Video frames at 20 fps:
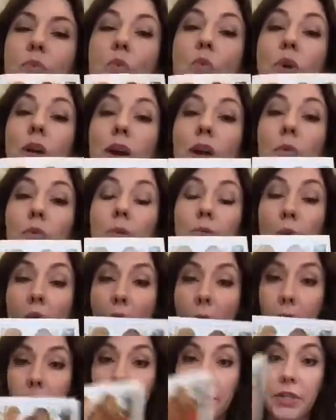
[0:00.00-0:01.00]
What I would
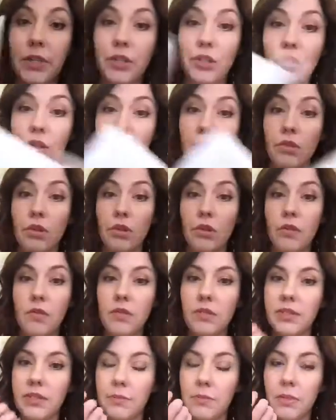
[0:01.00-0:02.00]
probably do
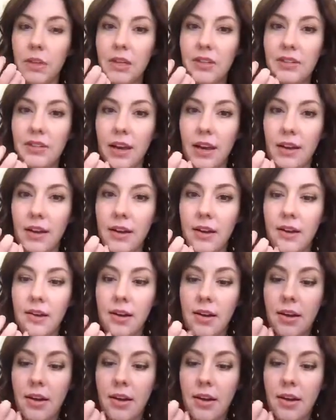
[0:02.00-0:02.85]
though, somebody said it,